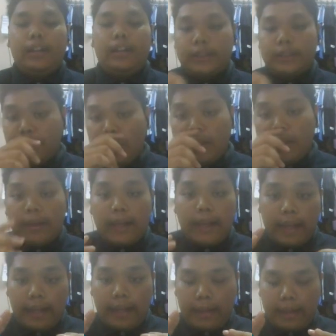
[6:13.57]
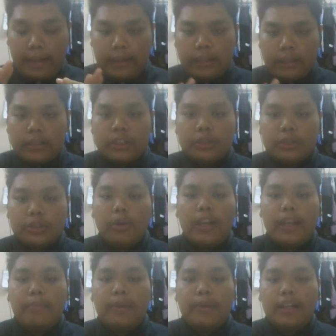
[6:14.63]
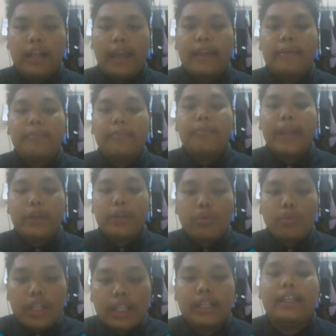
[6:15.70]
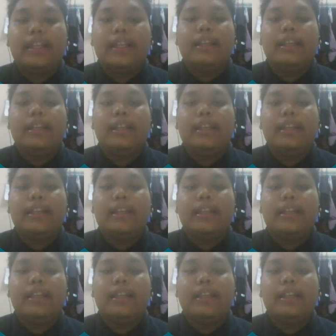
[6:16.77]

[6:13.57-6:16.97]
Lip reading: small small label and manually